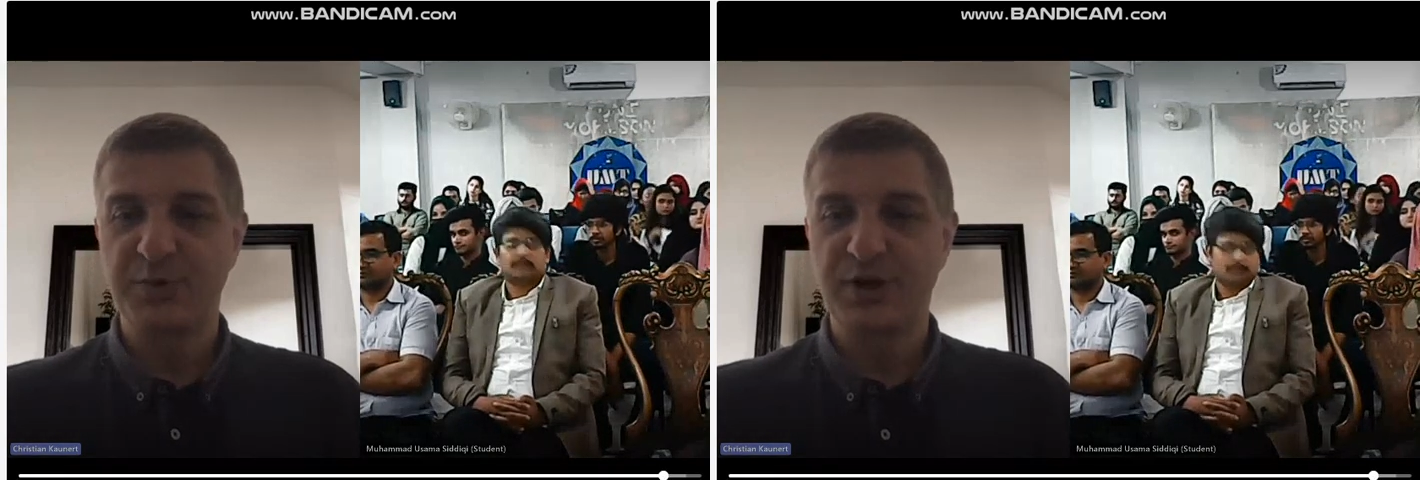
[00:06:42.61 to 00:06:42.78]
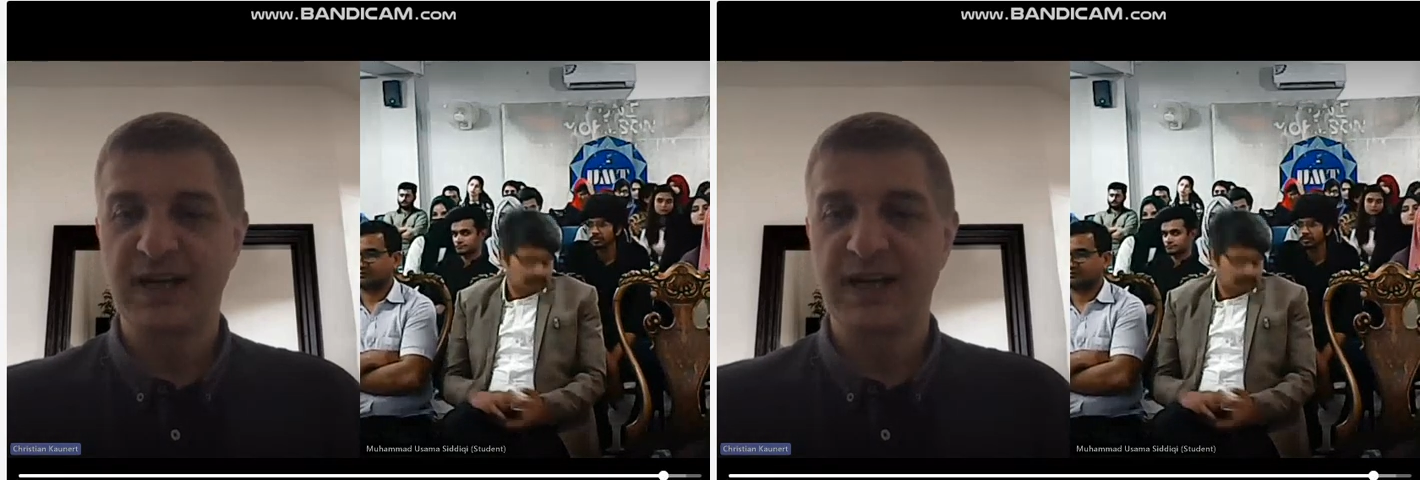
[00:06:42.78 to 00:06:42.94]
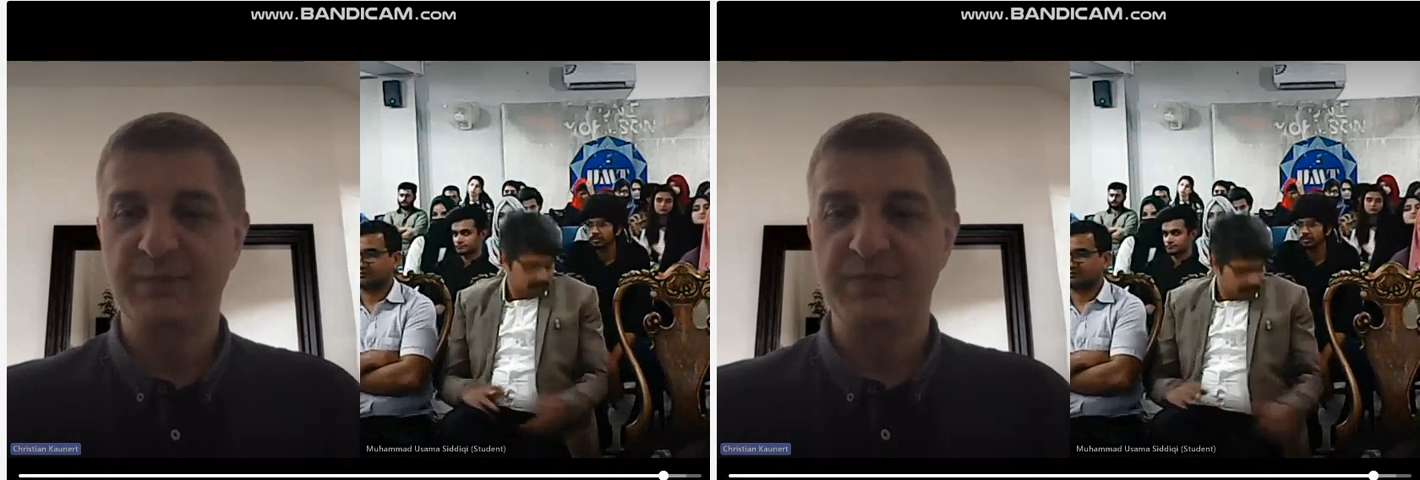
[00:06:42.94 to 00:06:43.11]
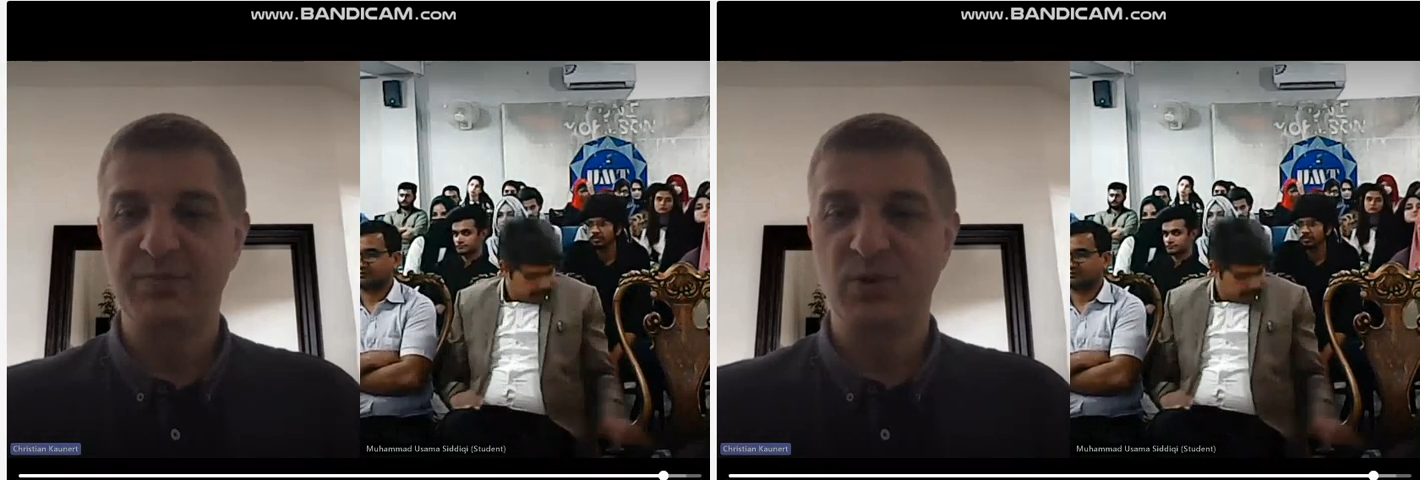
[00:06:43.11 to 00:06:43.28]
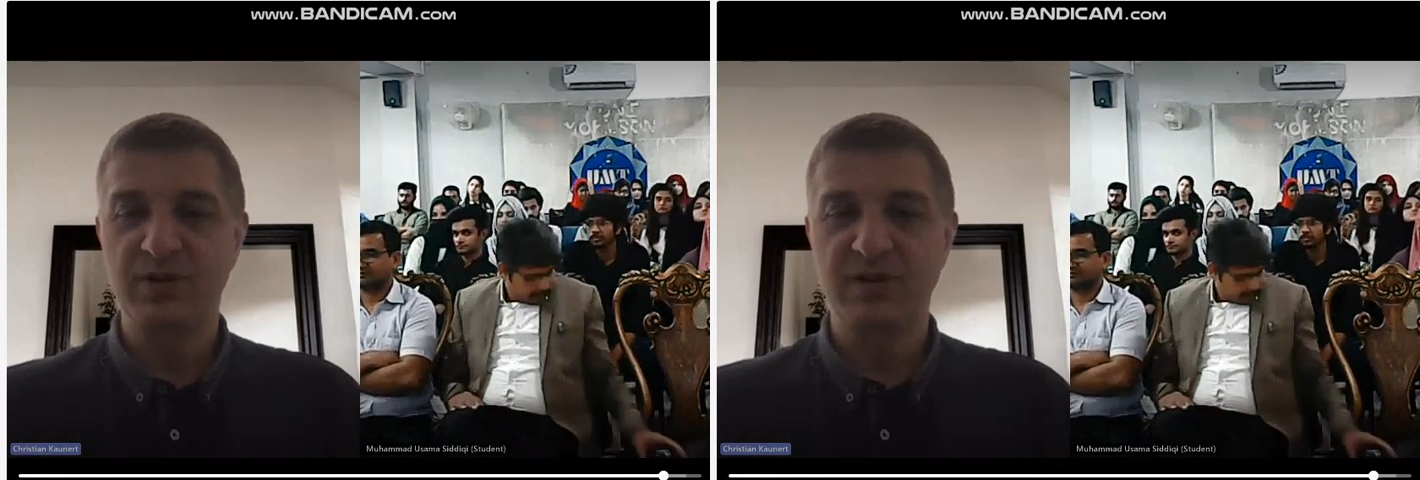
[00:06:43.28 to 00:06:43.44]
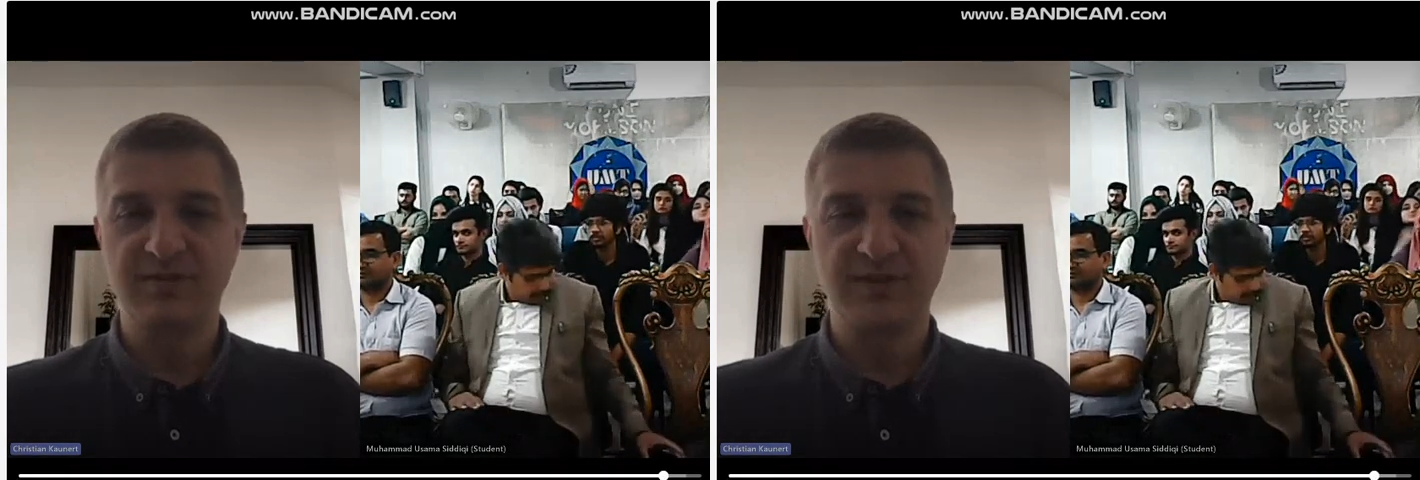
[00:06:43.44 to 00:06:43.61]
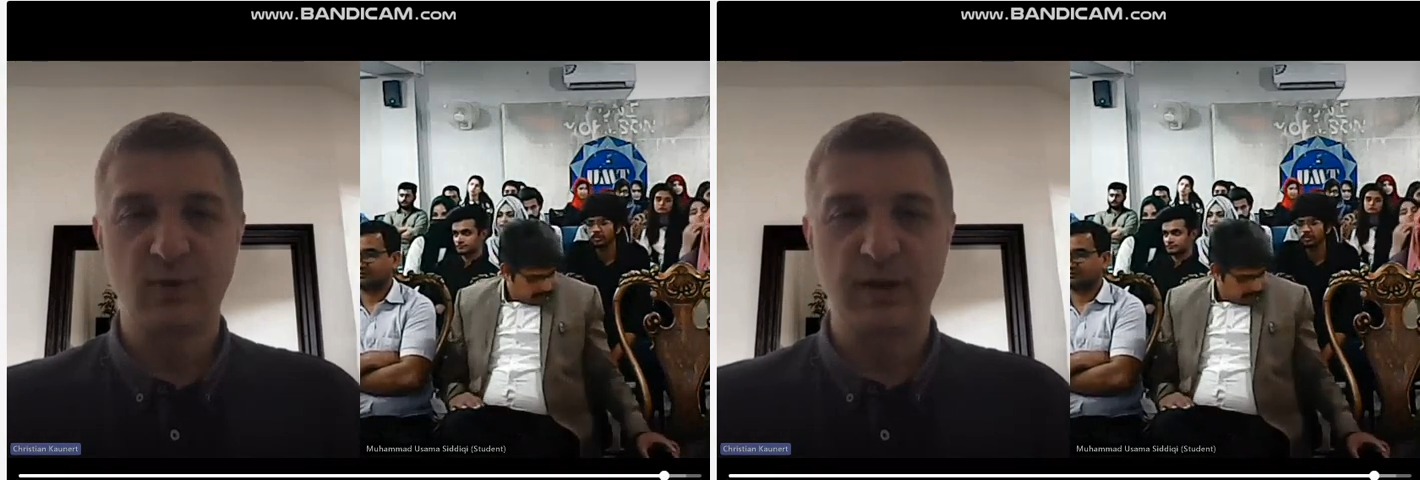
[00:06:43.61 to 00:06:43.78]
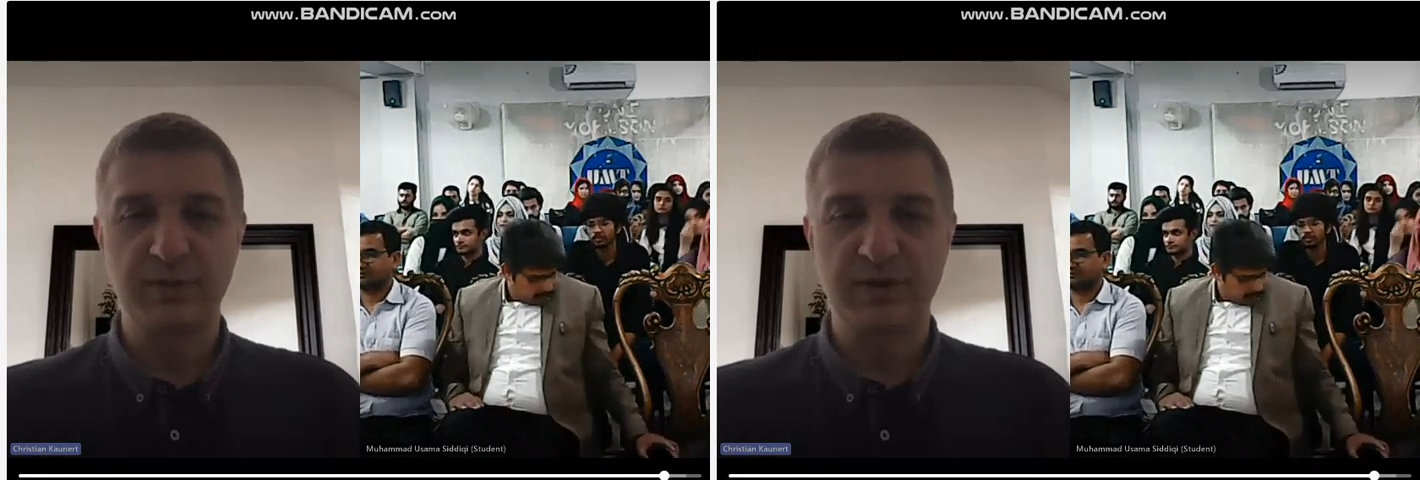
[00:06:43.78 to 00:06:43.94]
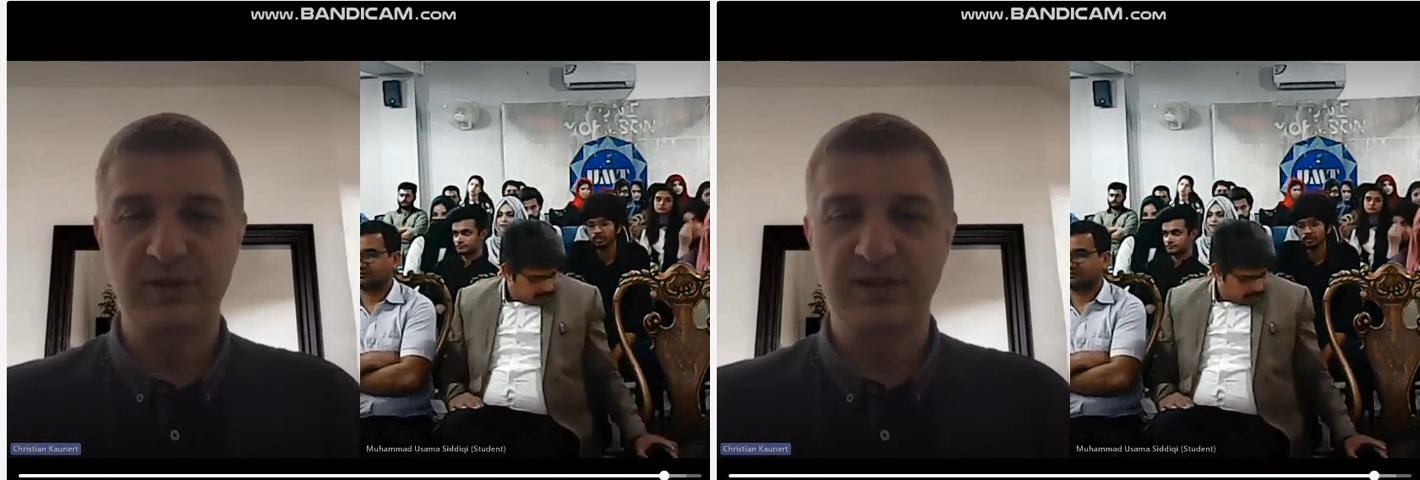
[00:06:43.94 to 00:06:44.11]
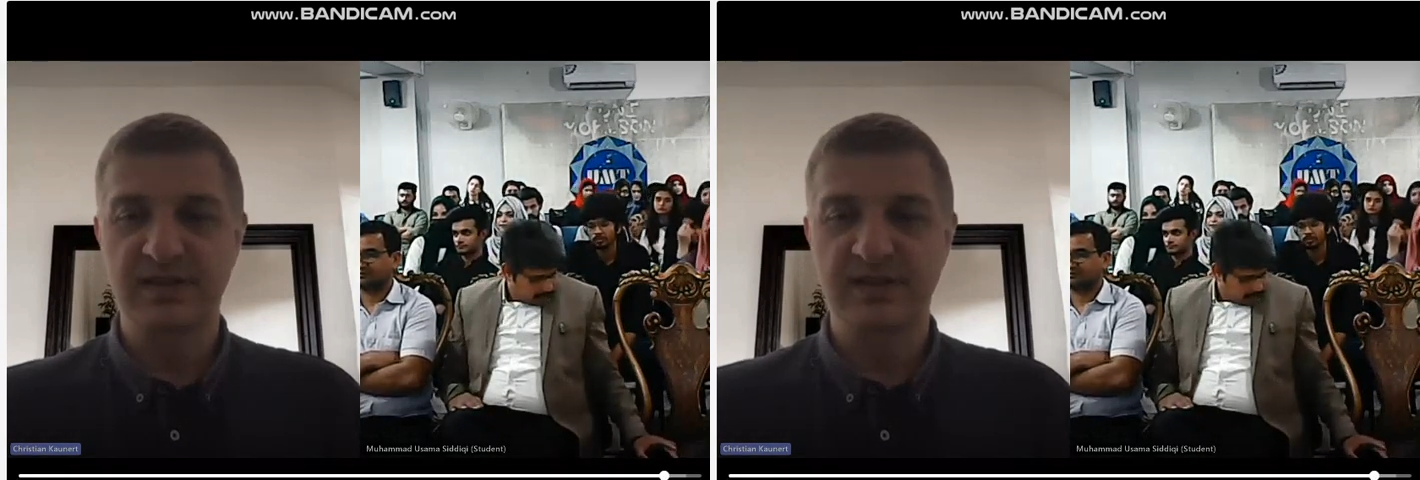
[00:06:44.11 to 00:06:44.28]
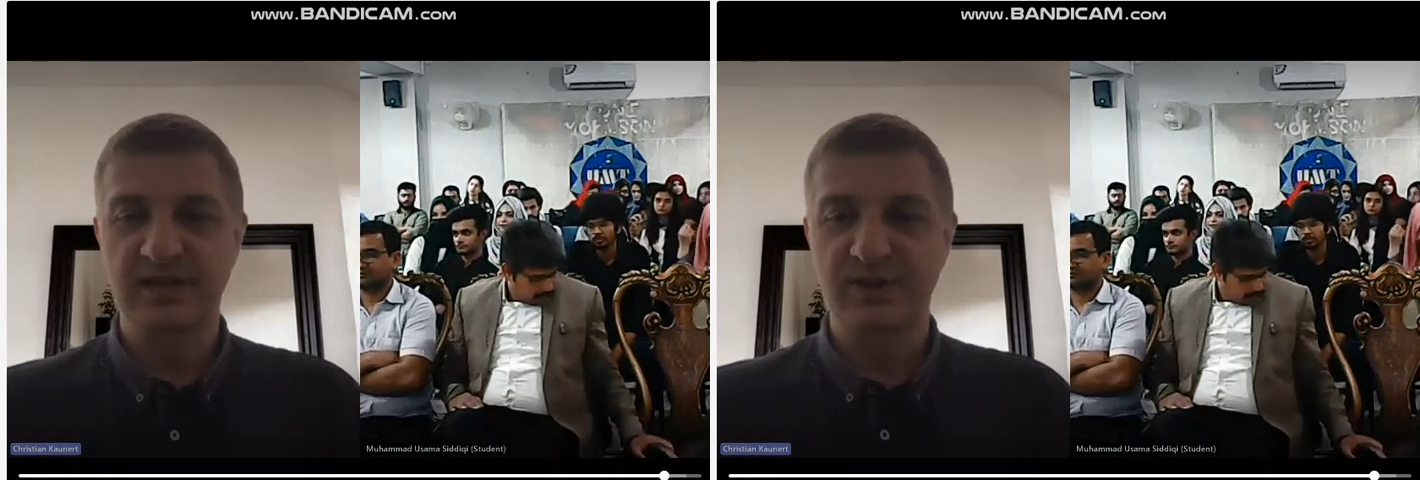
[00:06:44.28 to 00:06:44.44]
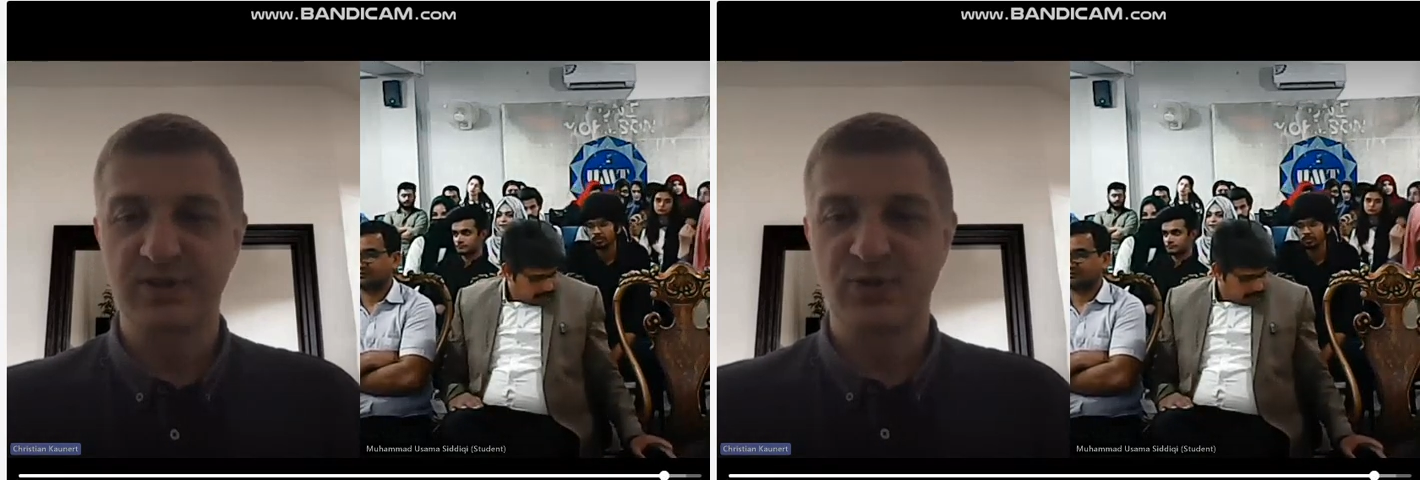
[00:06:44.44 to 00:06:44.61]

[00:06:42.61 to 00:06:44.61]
Perhaps most of the weapons,